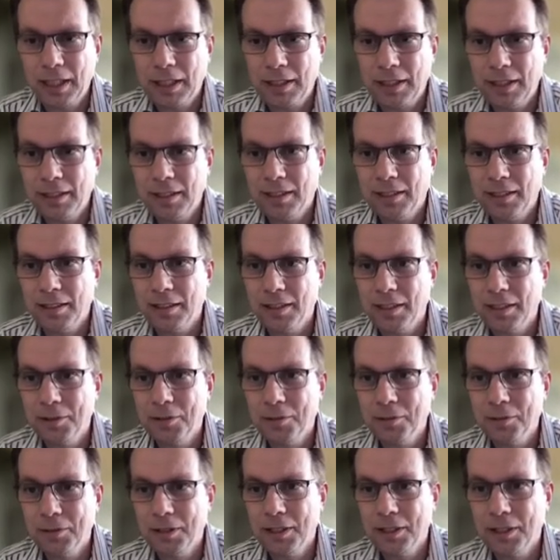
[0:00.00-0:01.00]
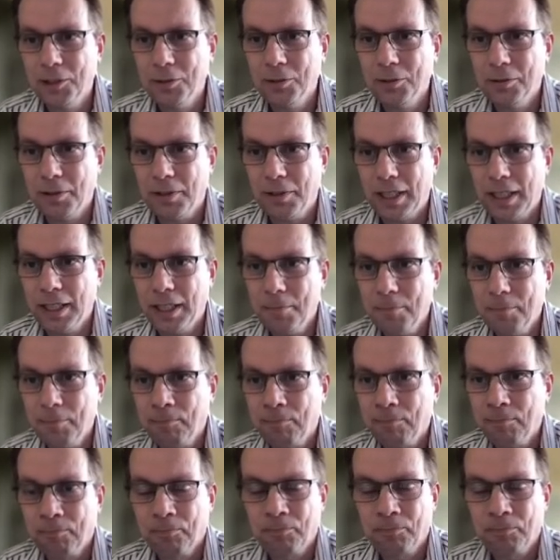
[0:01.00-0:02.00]
this is a new, new thing.
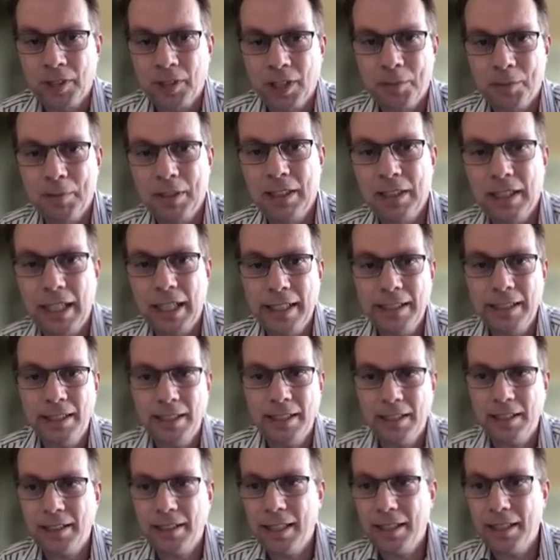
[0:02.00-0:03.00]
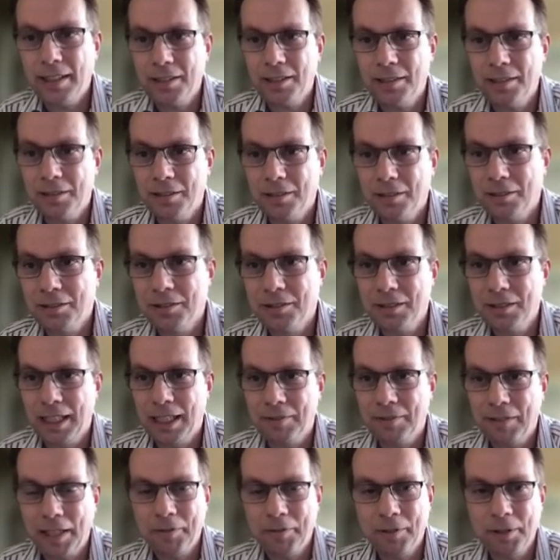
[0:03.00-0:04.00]
I mean, gated estates, you know, you
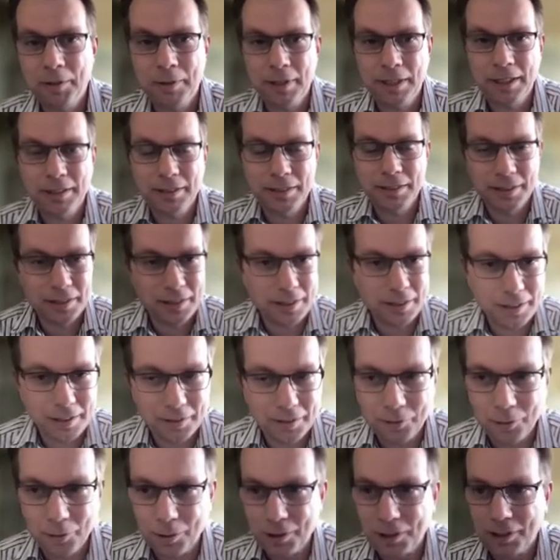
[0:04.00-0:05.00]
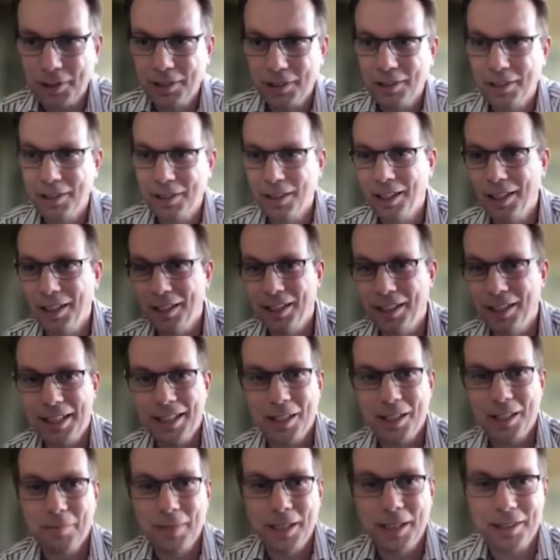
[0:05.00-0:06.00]
have everywhere. Of course, uh,
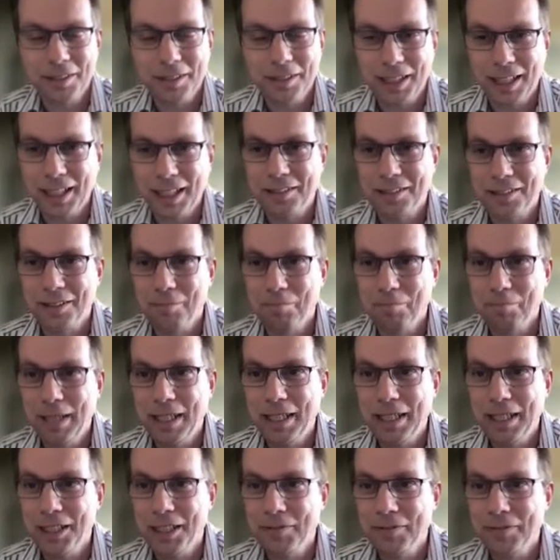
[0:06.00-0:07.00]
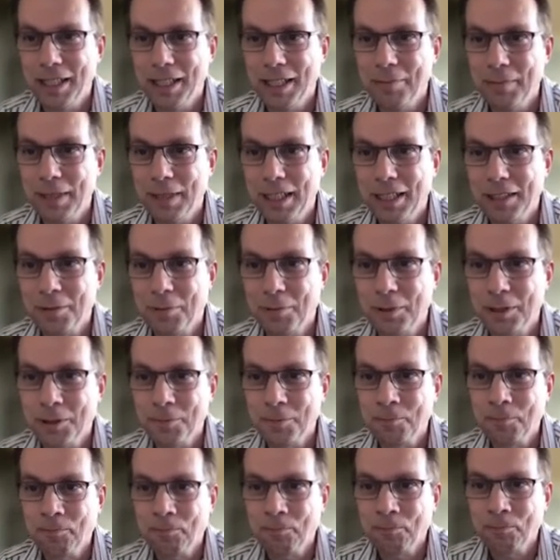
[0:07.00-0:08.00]
Latin America has many of them as
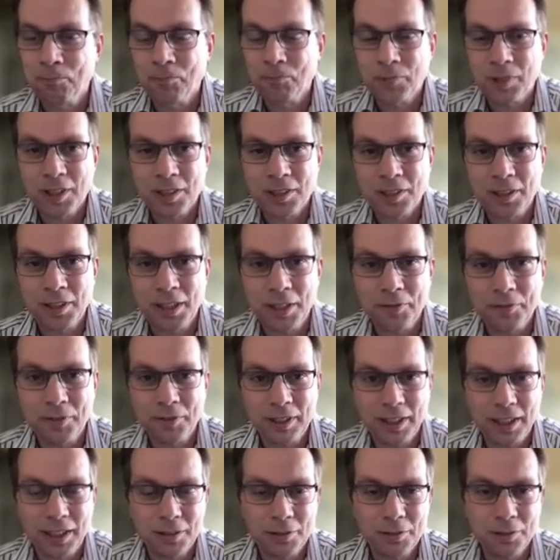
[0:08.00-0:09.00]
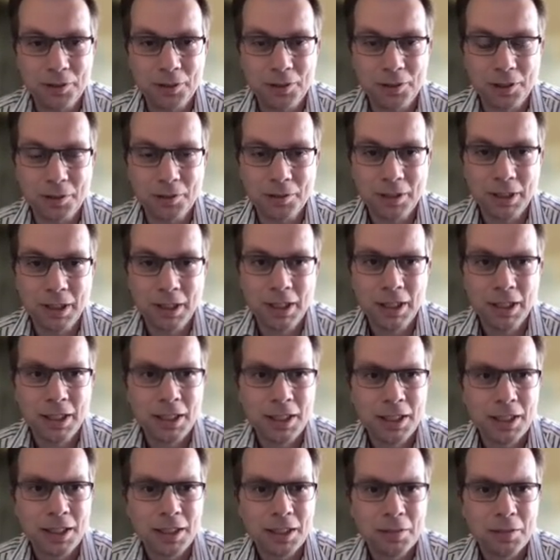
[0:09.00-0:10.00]
well. South Africa also.
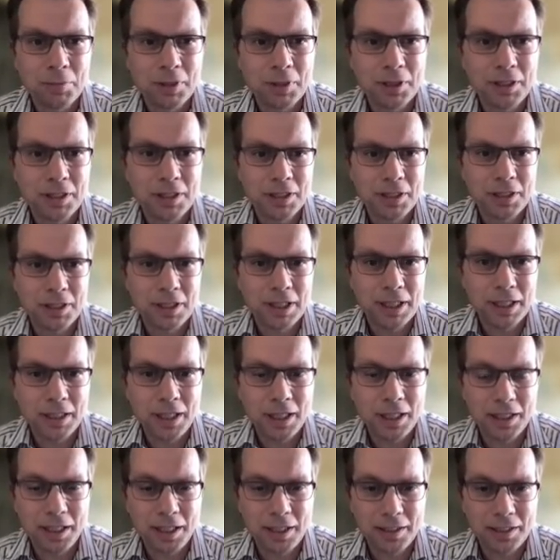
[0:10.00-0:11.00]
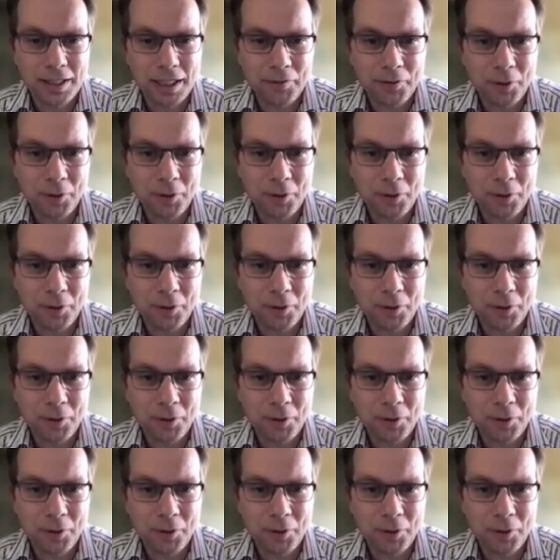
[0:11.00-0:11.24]
But uh, in, in, in several